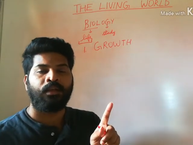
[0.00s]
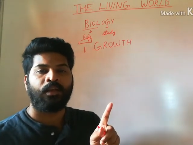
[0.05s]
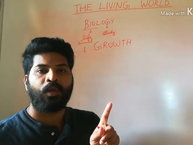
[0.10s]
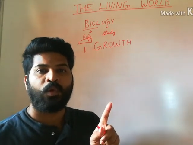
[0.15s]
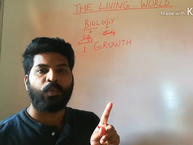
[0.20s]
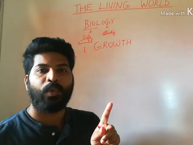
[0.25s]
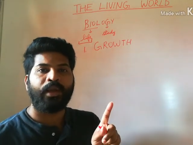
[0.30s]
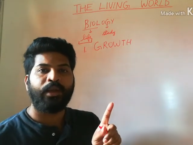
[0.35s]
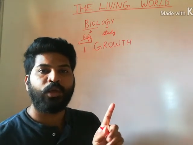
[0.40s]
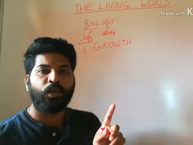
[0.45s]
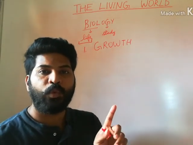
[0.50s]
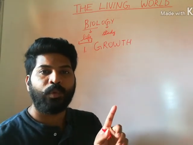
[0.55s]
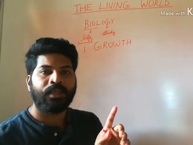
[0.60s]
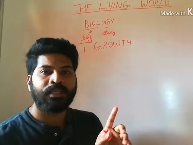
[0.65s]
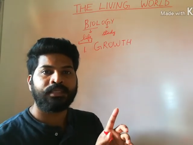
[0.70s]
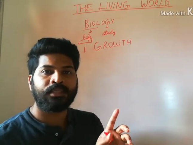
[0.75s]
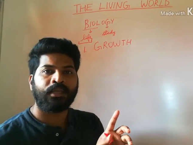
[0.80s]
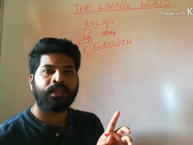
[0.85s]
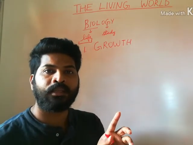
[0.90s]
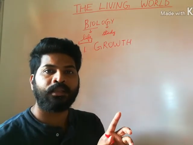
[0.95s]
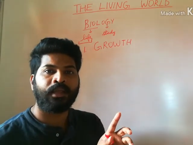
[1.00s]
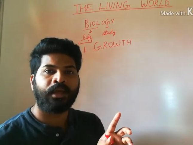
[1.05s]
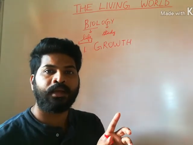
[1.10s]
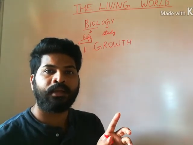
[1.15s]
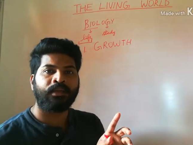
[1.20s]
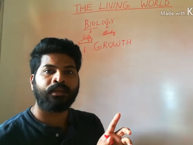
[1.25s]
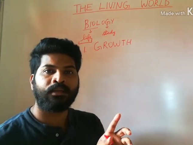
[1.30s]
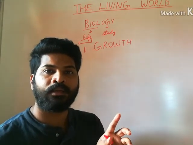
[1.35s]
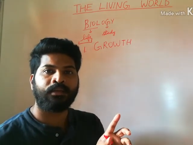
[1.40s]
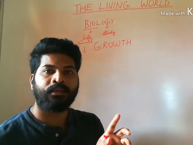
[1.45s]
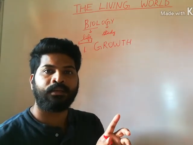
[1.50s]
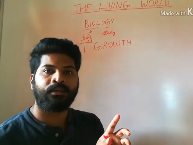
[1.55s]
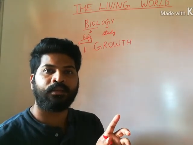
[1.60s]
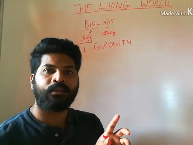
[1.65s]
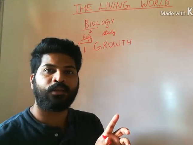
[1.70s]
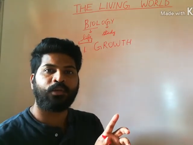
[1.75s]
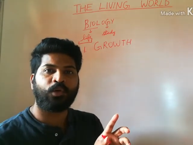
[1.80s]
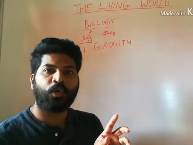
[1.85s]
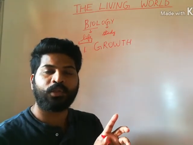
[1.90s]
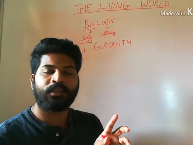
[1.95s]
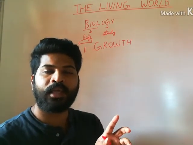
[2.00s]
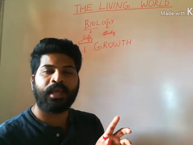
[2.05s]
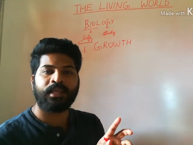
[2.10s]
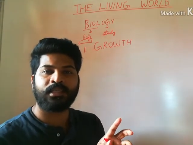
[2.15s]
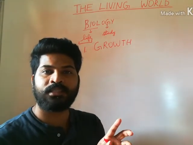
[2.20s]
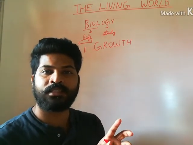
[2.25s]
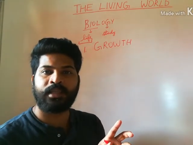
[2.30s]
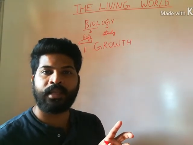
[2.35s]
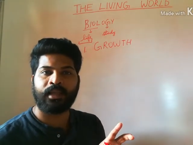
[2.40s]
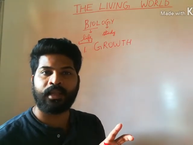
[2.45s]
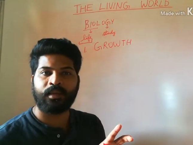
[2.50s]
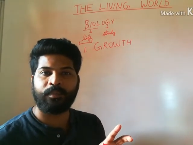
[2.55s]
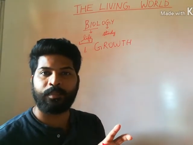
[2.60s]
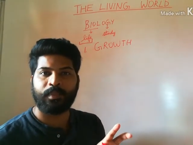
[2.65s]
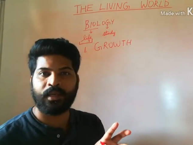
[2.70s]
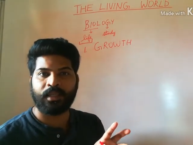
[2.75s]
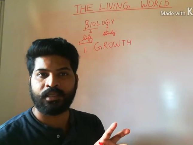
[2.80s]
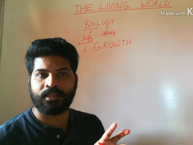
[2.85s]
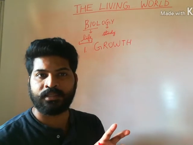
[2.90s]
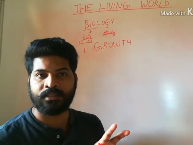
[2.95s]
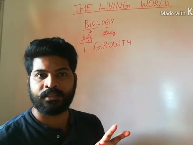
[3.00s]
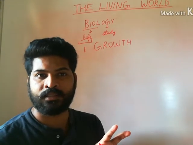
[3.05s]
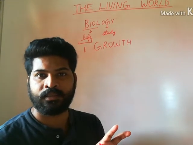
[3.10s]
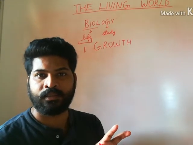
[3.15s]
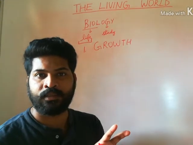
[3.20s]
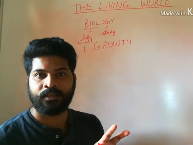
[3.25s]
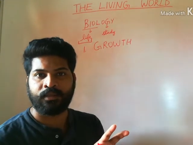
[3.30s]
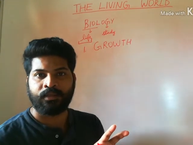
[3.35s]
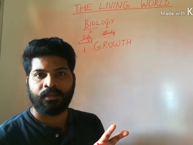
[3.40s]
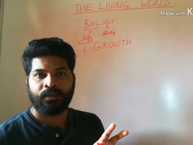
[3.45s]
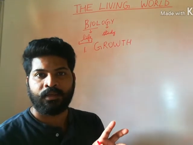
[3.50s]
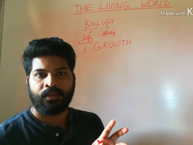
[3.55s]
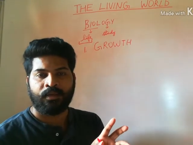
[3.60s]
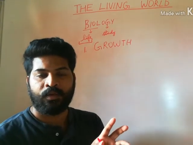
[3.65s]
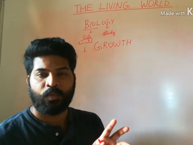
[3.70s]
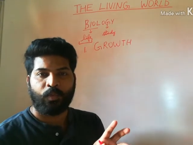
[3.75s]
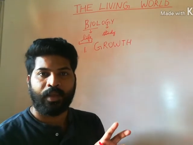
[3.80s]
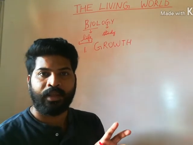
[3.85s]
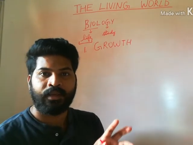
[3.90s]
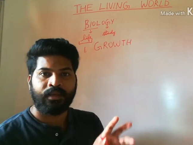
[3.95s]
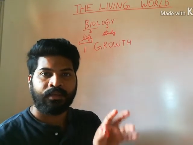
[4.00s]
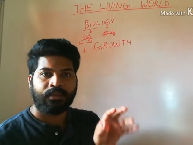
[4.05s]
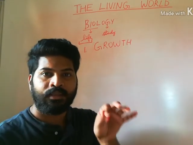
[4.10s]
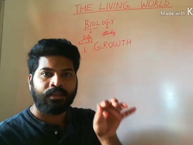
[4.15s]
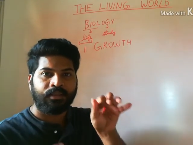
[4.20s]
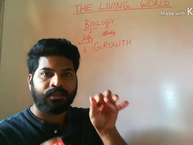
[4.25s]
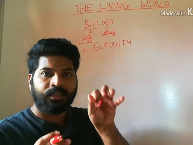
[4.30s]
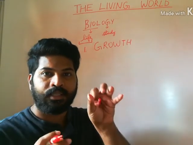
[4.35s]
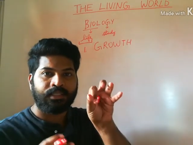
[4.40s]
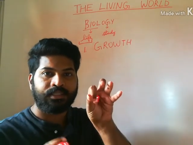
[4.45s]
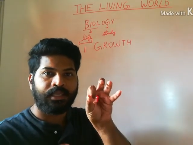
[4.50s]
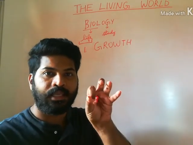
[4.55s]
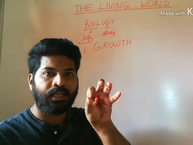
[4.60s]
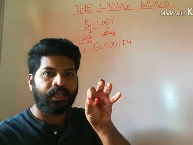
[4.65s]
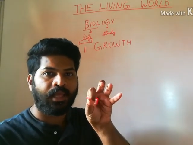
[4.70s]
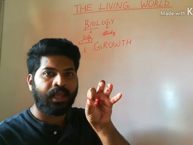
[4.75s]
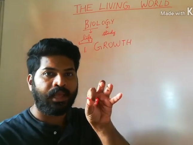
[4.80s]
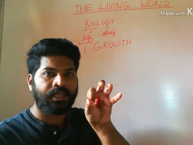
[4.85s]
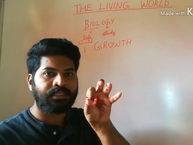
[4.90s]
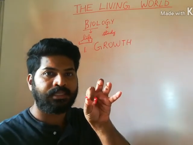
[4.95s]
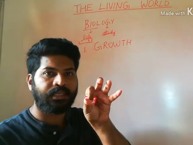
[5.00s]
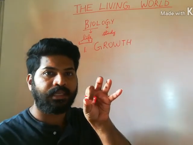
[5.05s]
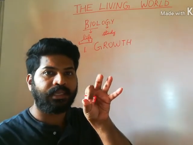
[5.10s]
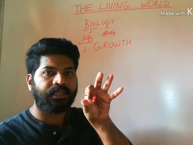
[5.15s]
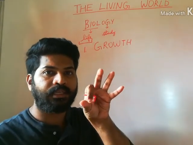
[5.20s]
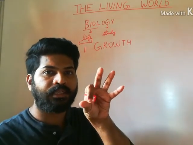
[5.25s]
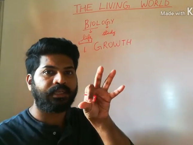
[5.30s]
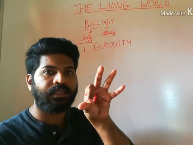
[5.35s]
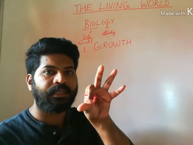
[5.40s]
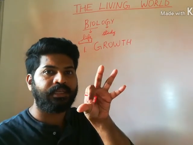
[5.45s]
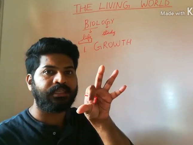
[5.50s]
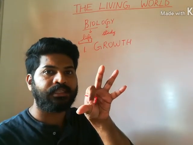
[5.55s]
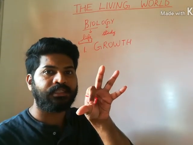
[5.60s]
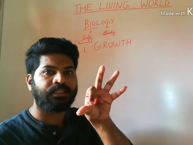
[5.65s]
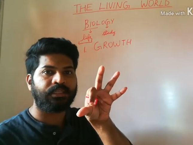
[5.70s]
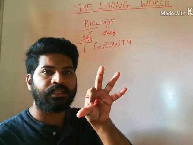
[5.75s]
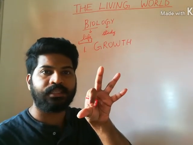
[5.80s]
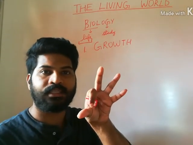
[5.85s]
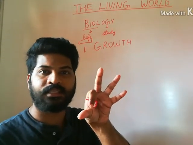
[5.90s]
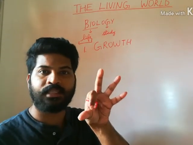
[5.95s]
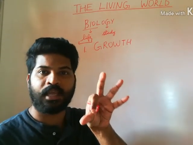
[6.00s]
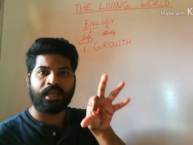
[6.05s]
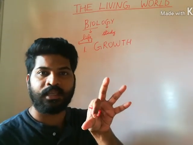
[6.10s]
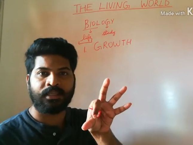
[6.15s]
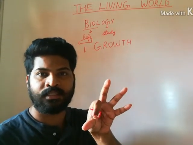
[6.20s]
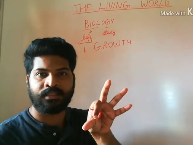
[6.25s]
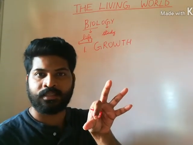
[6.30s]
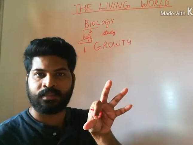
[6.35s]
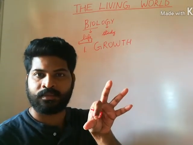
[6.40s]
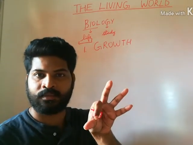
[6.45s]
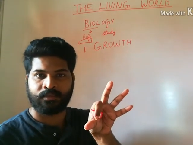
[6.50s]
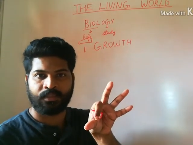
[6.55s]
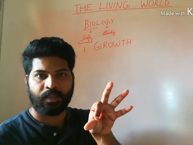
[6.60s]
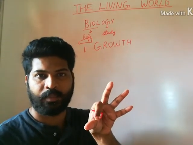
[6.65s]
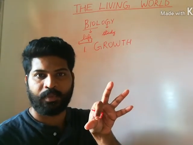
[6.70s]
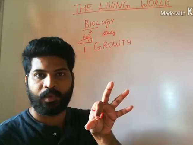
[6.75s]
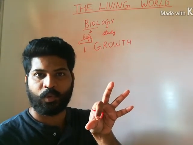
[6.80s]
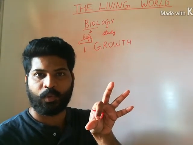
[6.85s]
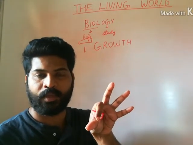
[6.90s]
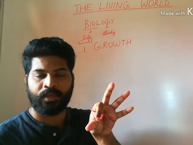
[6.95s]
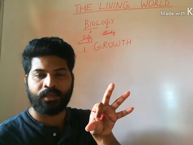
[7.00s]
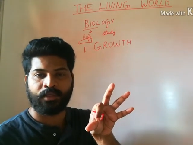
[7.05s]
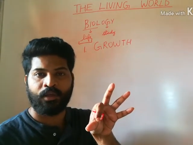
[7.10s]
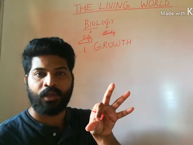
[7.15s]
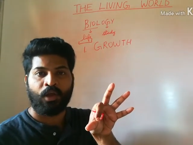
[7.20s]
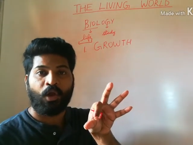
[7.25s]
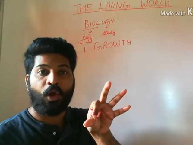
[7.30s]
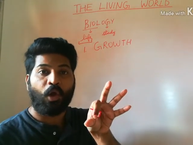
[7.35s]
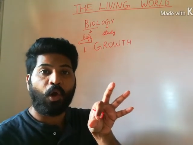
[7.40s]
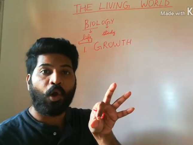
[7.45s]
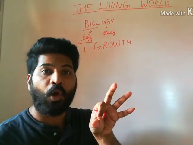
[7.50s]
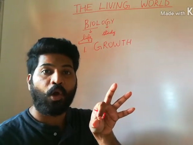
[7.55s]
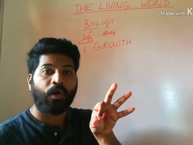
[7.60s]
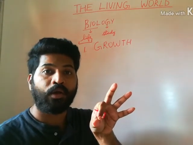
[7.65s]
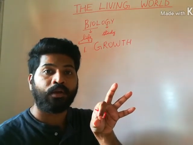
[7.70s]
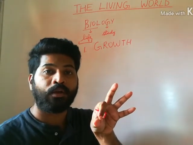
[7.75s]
When do we say that growth has taken place? When the cell has increased in size, number one, or